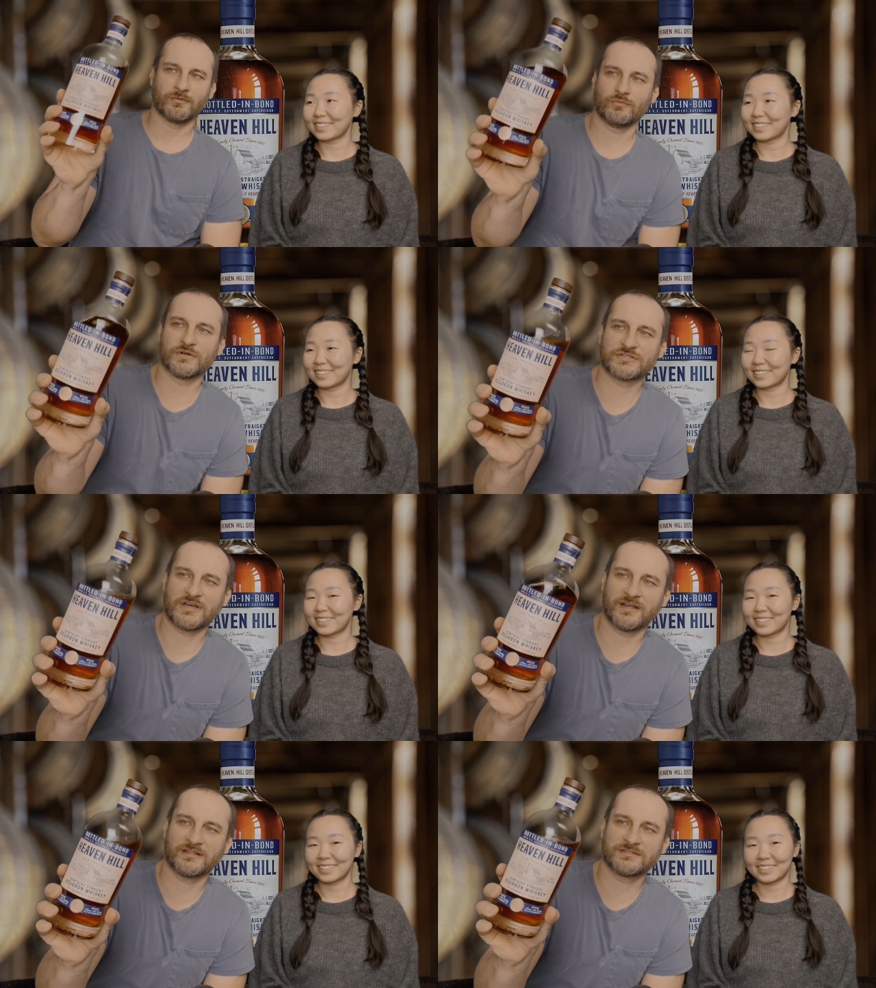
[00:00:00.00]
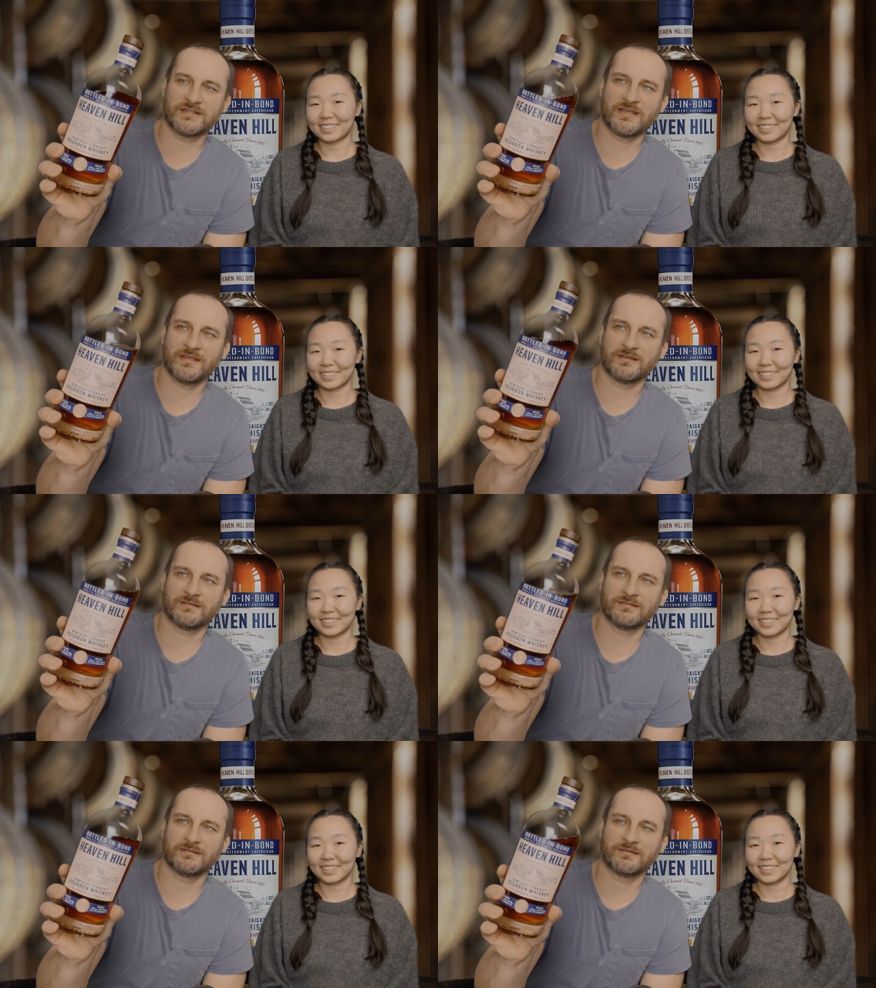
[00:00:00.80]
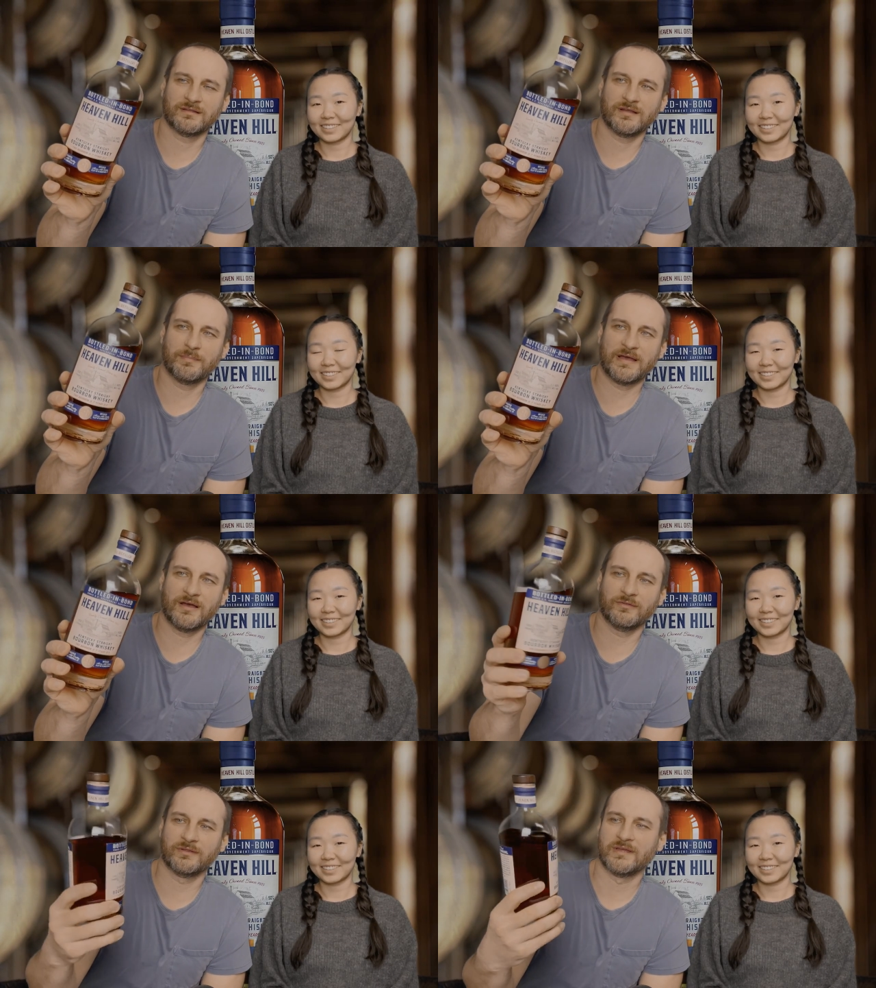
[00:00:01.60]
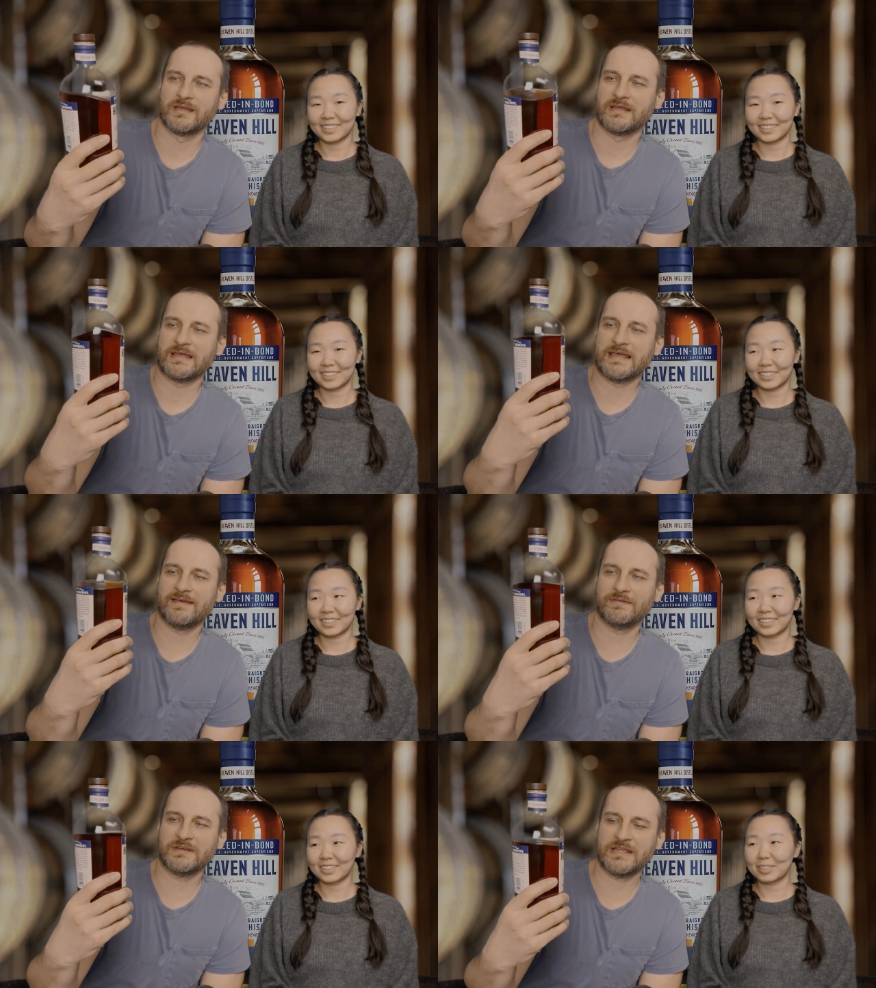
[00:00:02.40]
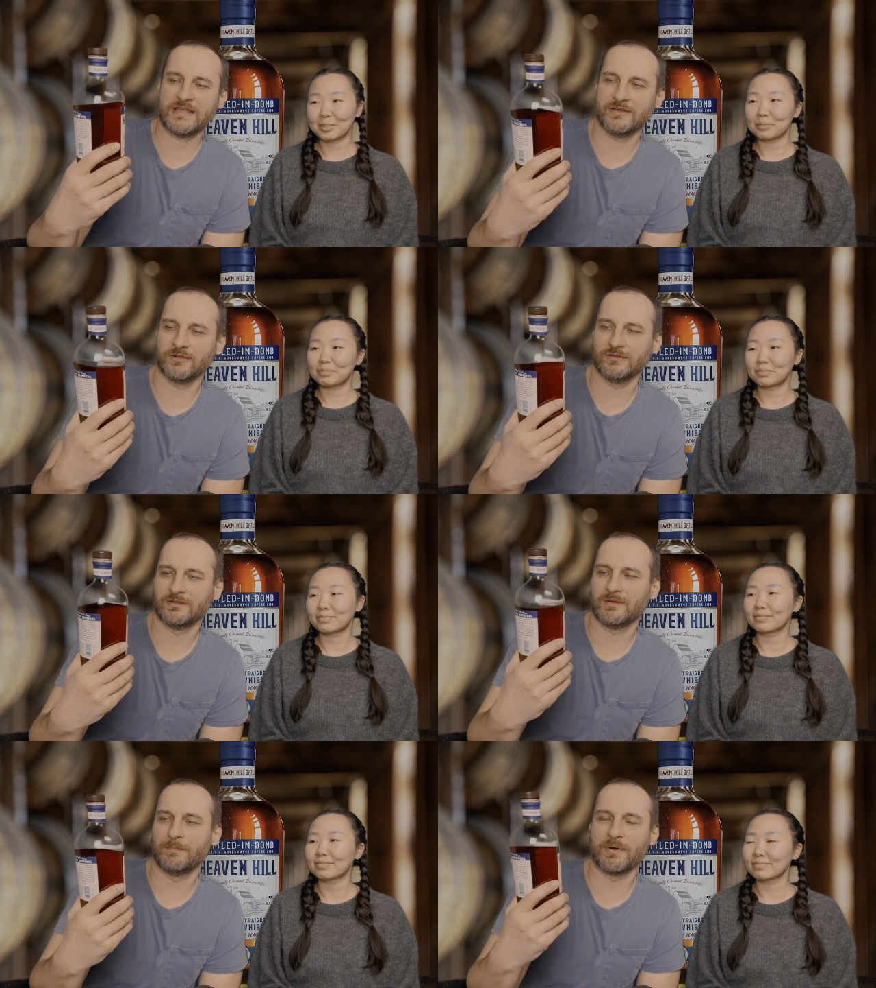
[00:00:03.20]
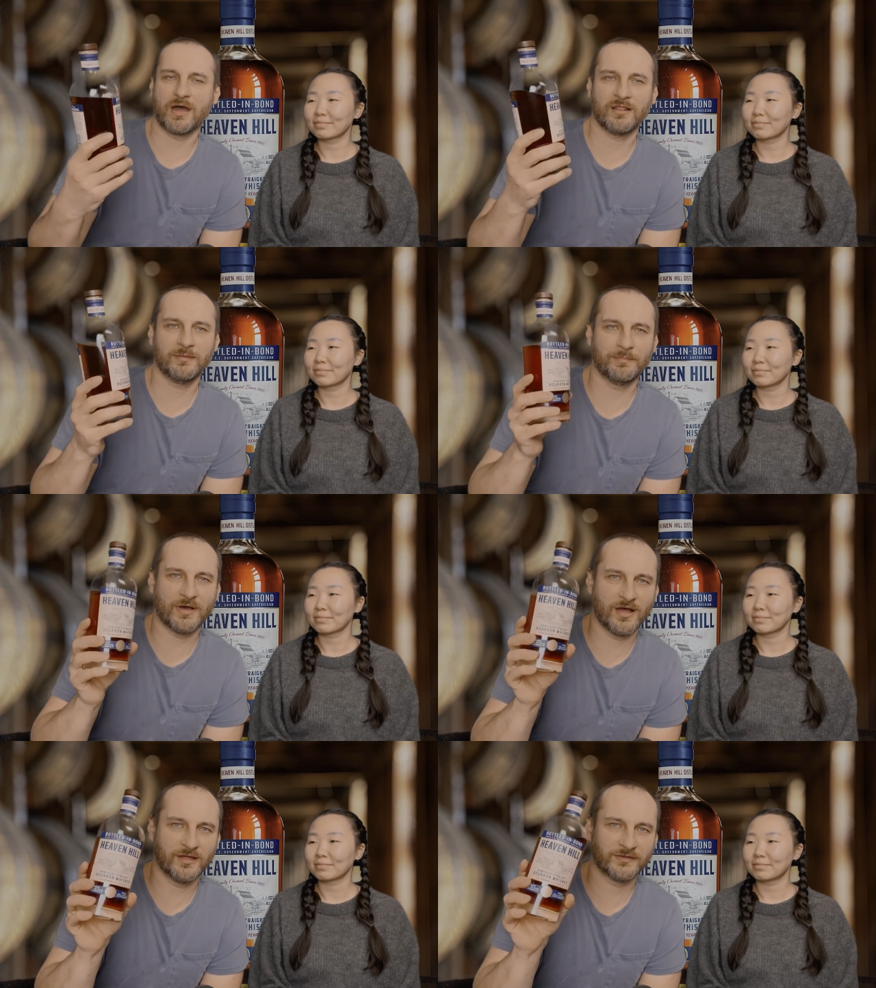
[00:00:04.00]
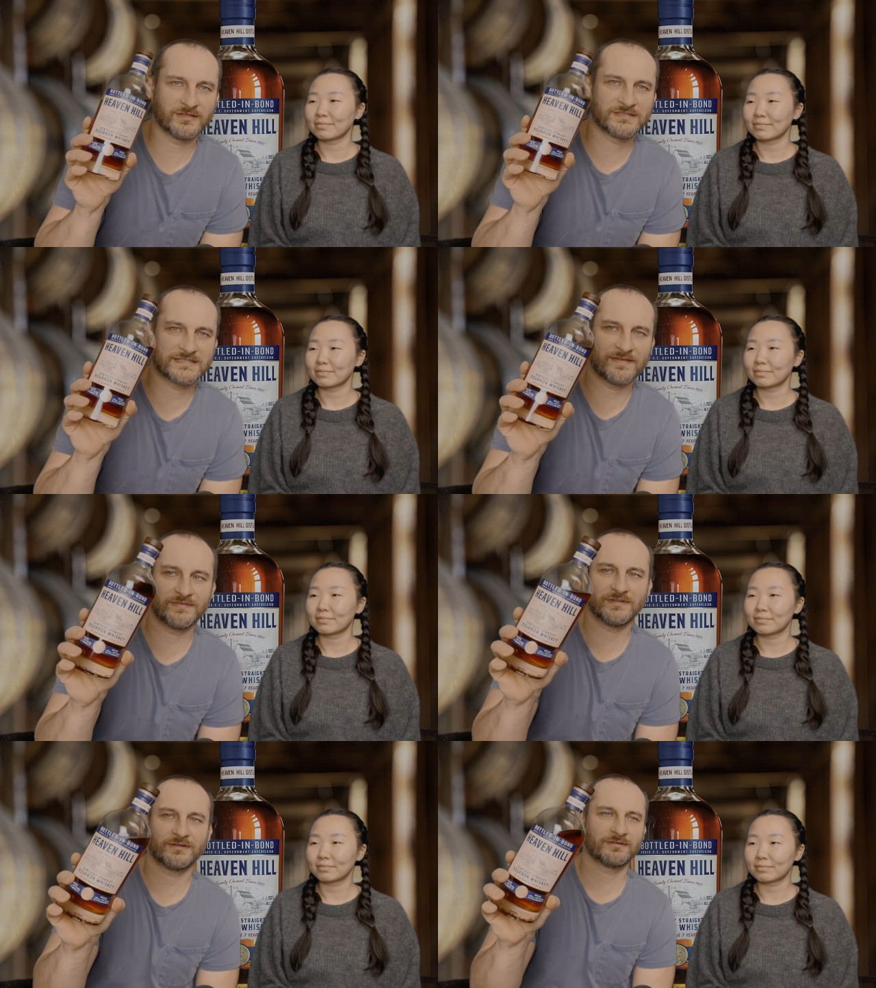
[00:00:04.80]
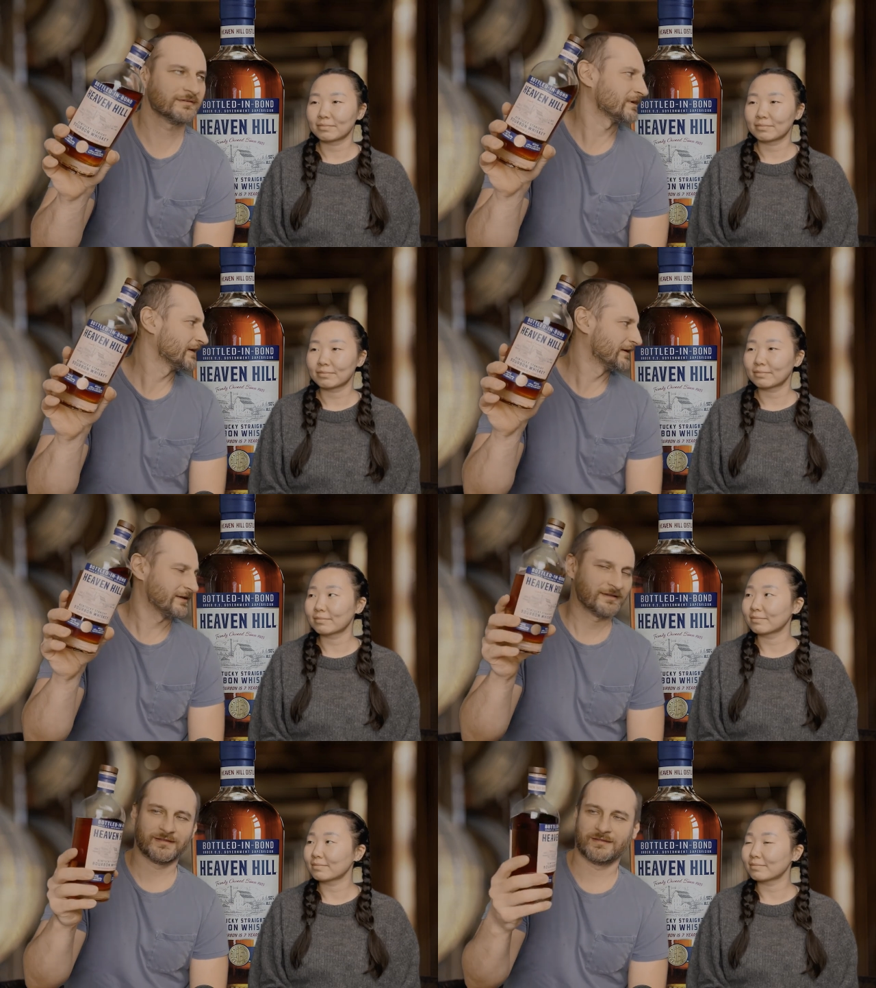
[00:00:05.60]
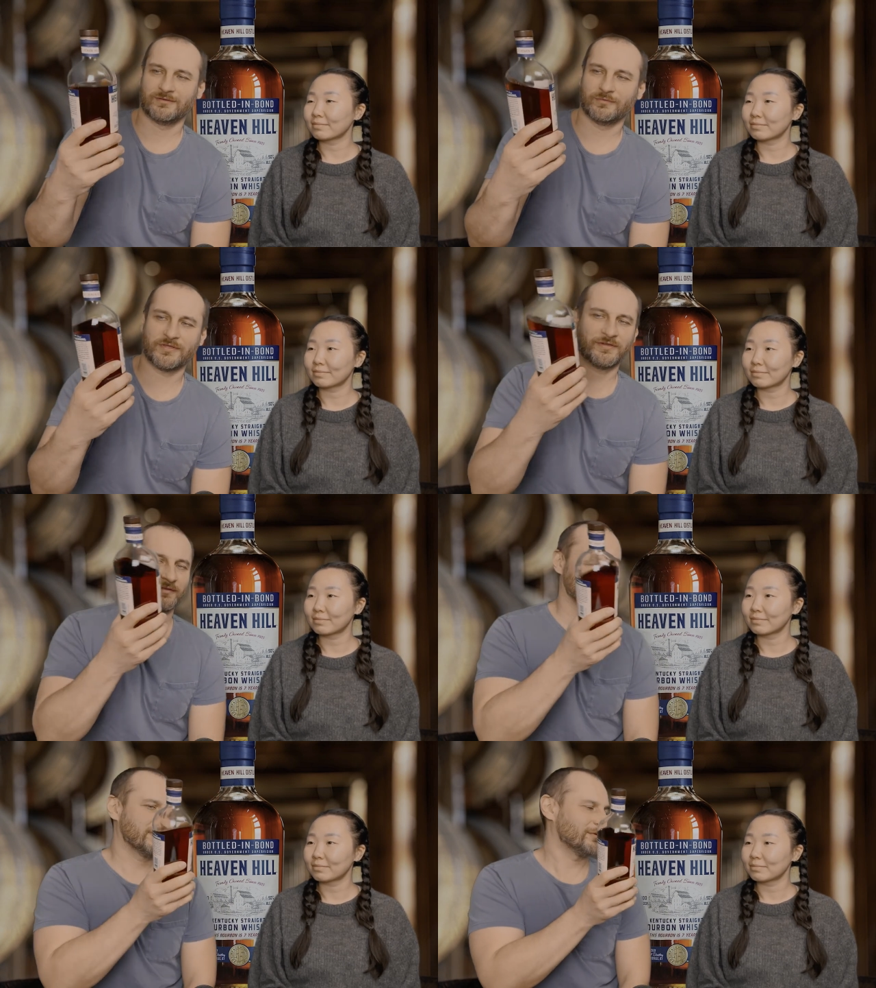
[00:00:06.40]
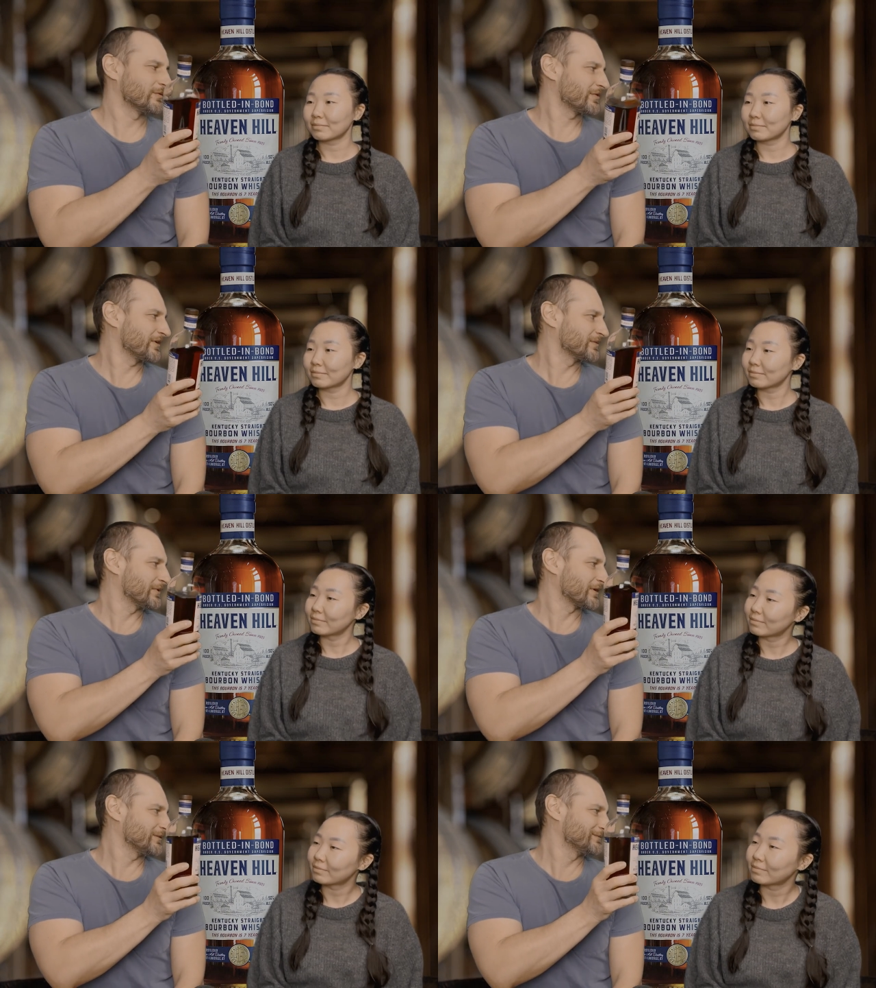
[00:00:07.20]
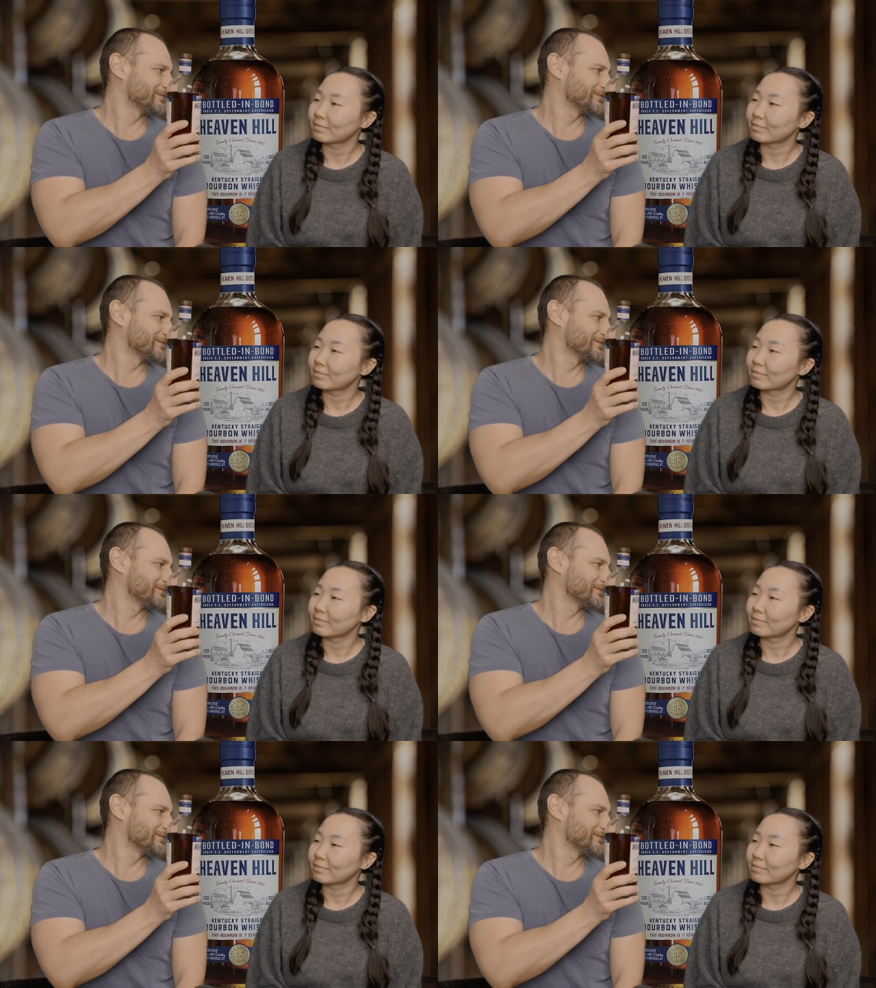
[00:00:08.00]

Speaker 1: We're talking today about Heaven Hill Bottle and Bond 7 Year. What do you think of the label? What do you think of the bottle?